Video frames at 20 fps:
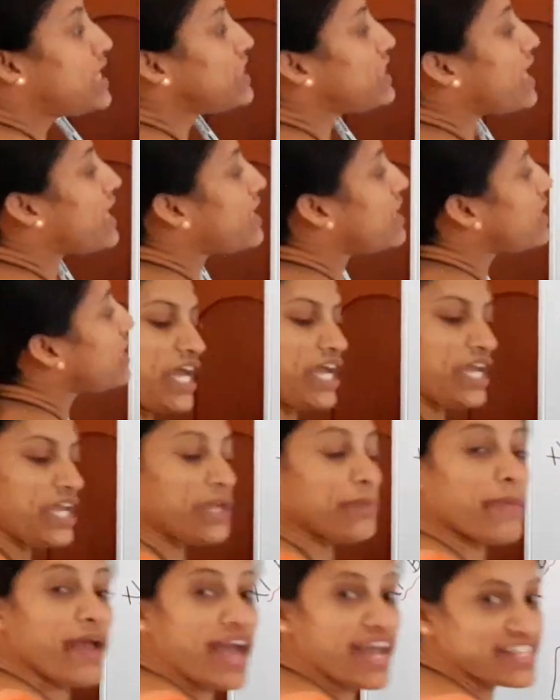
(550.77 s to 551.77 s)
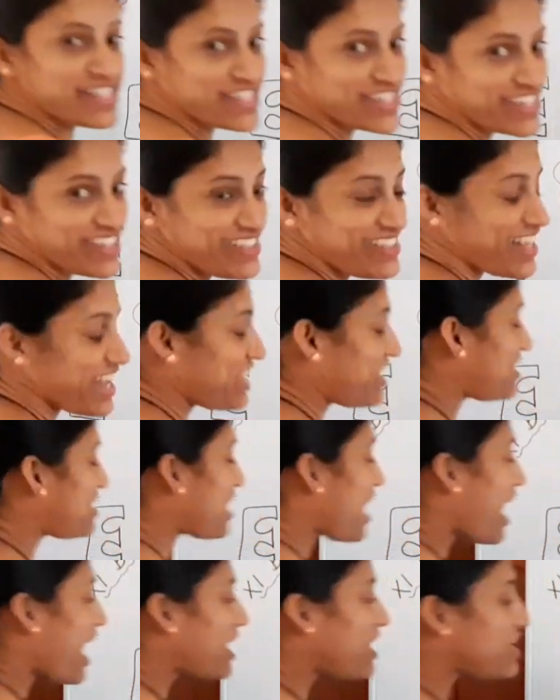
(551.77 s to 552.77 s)
Then imagine there
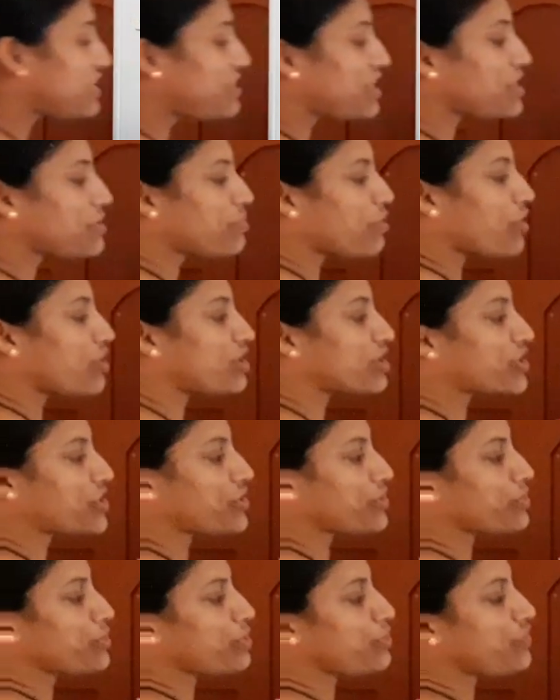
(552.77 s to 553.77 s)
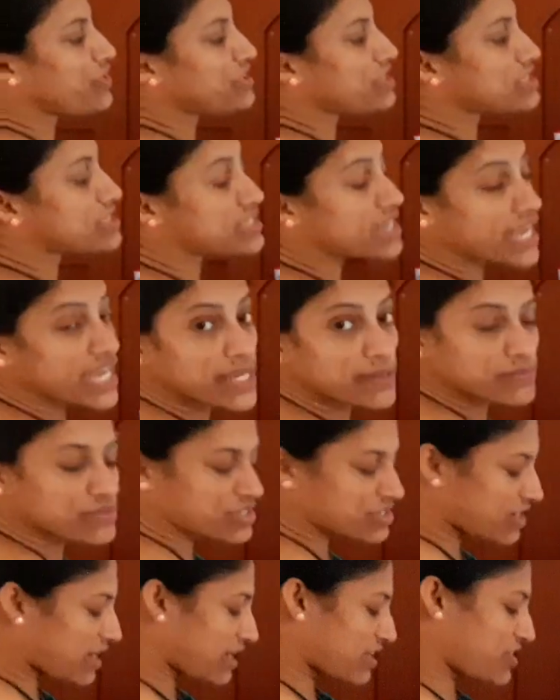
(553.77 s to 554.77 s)
is another molecule with the same
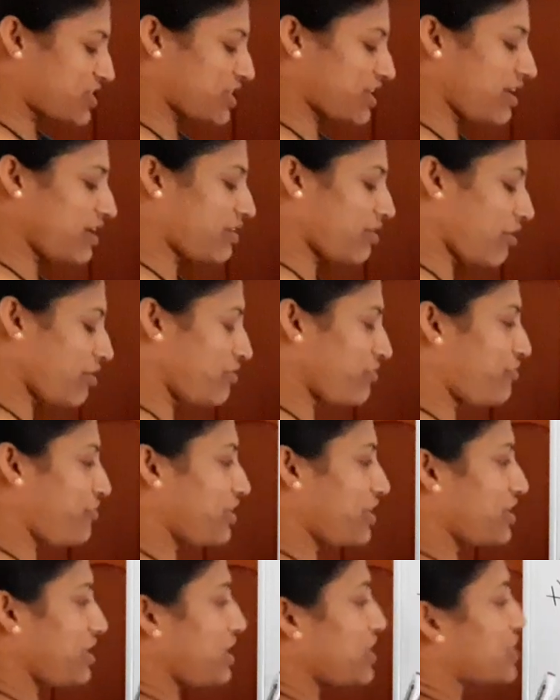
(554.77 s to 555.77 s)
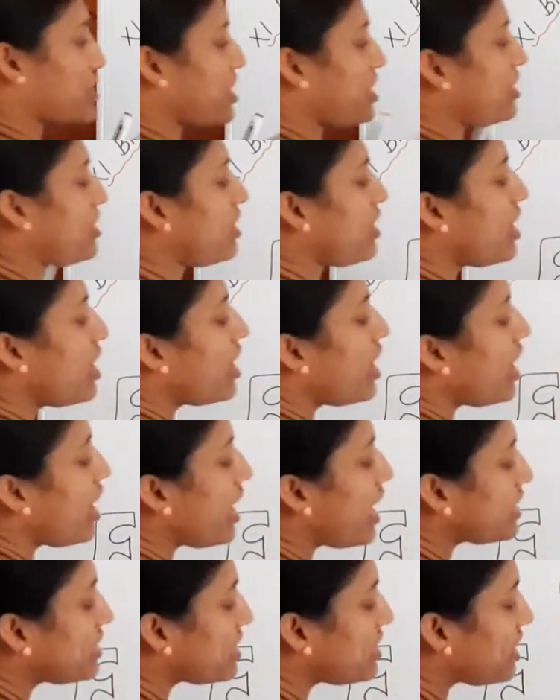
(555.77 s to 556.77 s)
structural configuration
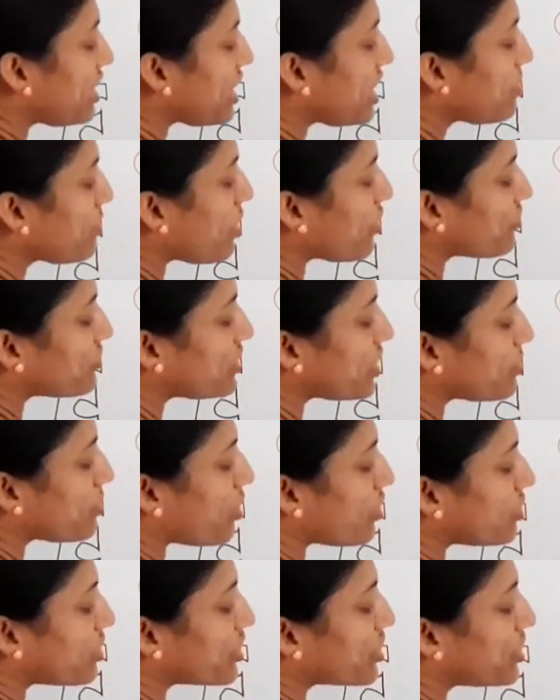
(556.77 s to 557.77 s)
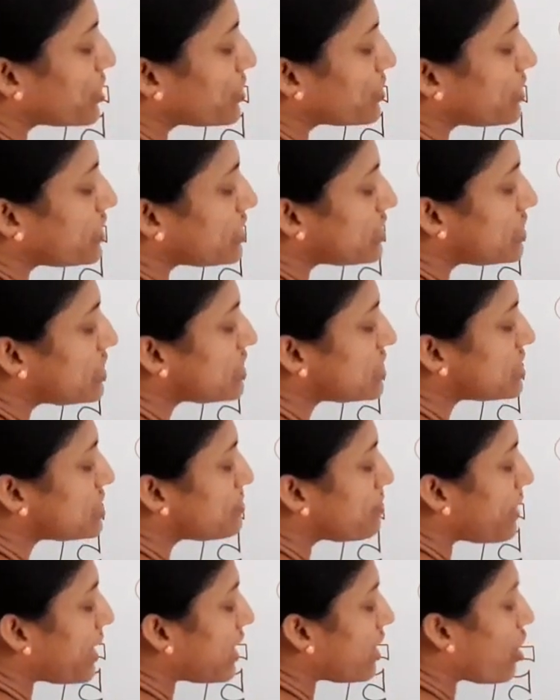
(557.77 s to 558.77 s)
and the name of the molecule is
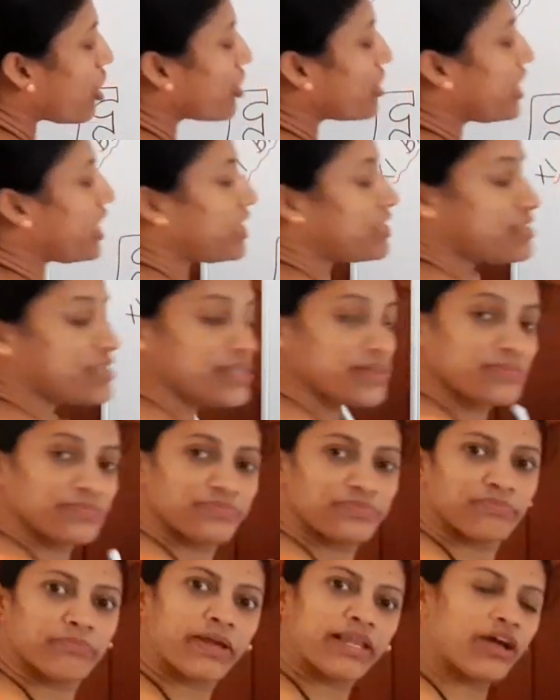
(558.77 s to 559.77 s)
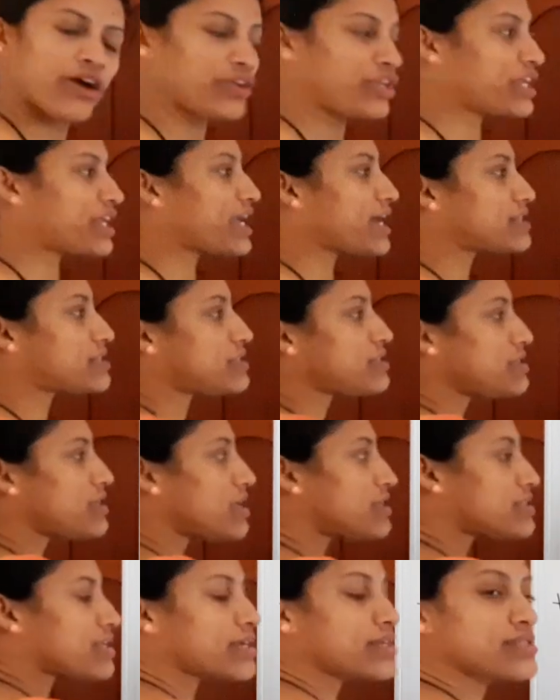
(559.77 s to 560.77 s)
malonate. Malonic acid,
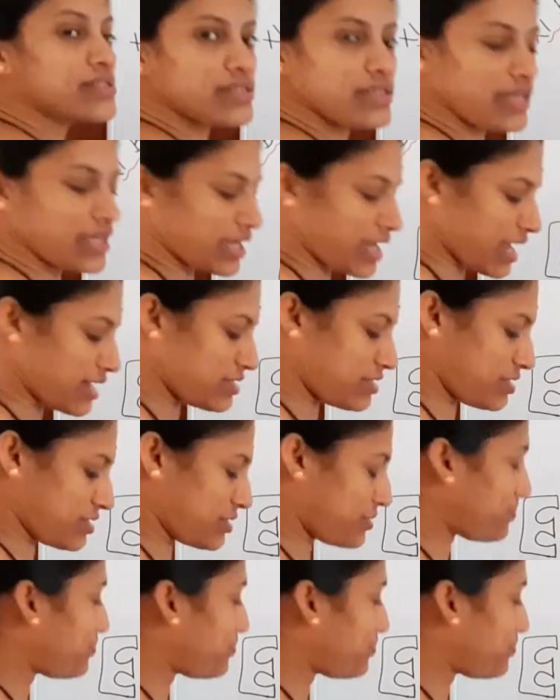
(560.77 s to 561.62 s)
succinic acid.